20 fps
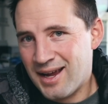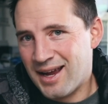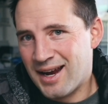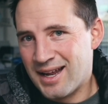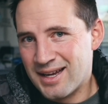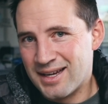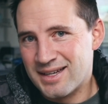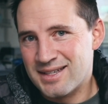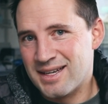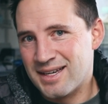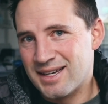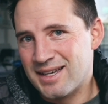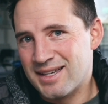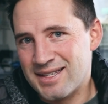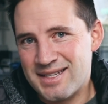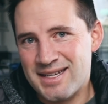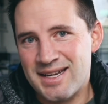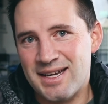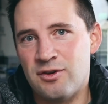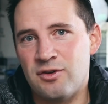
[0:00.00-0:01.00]
and I think it's gonna
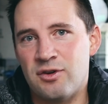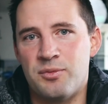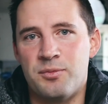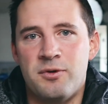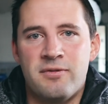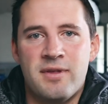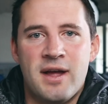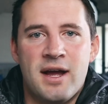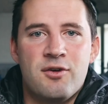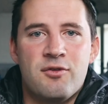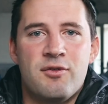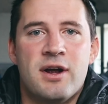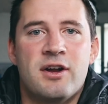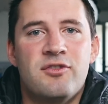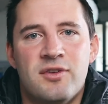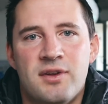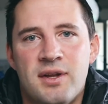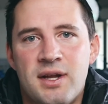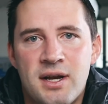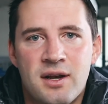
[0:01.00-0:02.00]
continue to move that
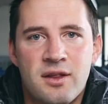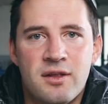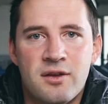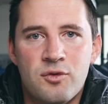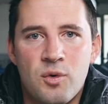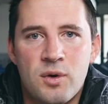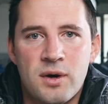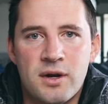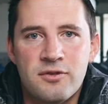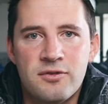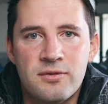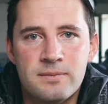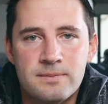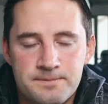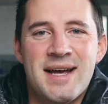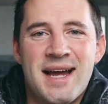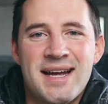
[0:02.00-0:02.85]
direction into the 20s.